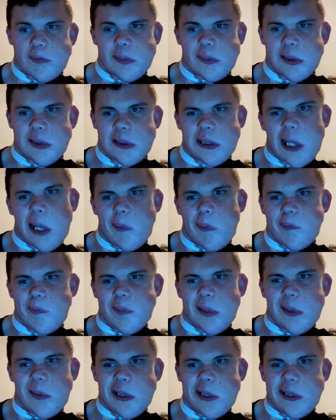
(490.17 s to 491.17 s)
some
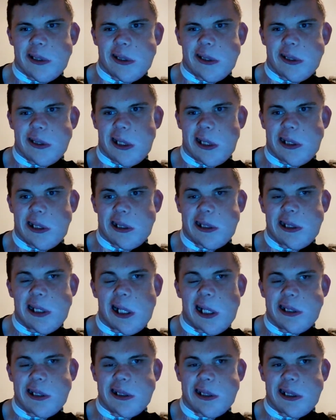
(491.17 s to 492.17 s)
really
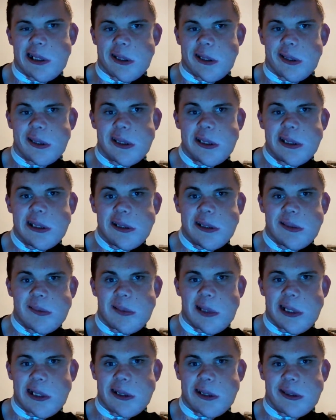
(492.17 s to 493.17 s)
exciting
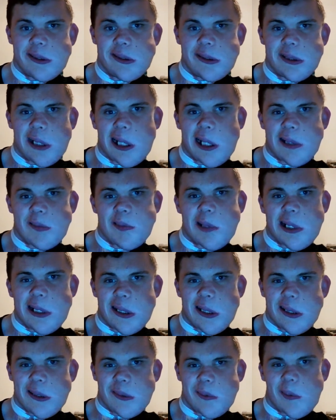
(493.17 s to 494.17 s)
things, I
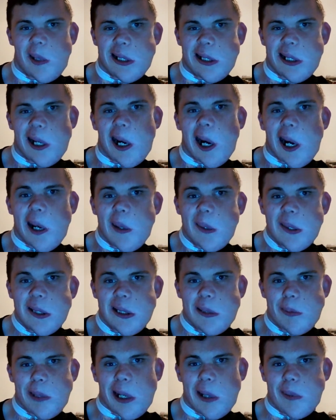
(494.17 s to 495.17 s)
think, let's talk
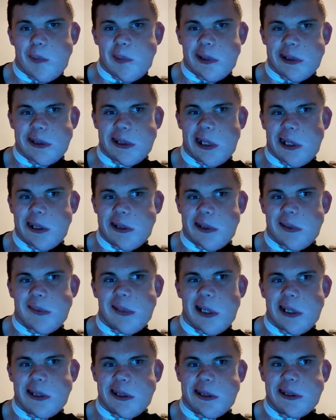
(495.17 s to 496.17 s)
about the end
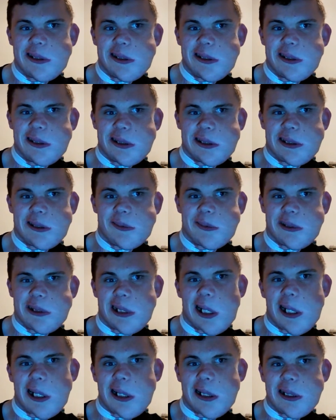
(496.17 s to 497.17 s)
credit scene,
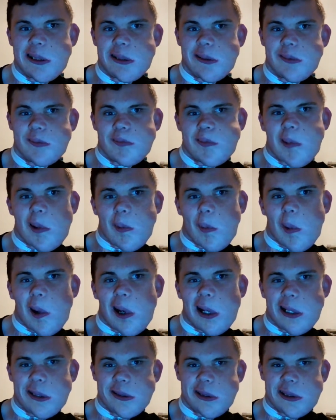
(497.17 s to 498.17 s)
because, for
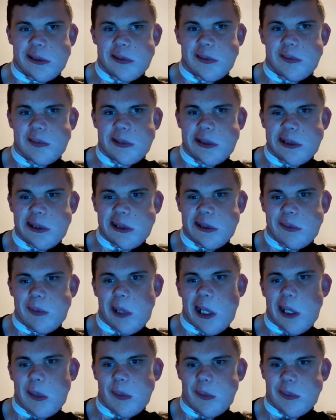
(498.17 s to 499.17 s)
one, you see
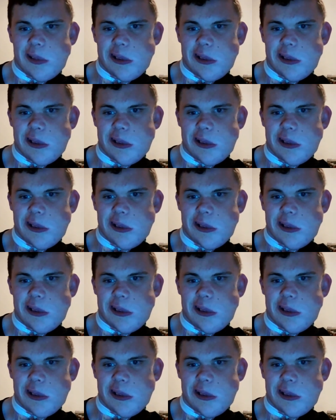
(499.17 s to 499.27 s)
that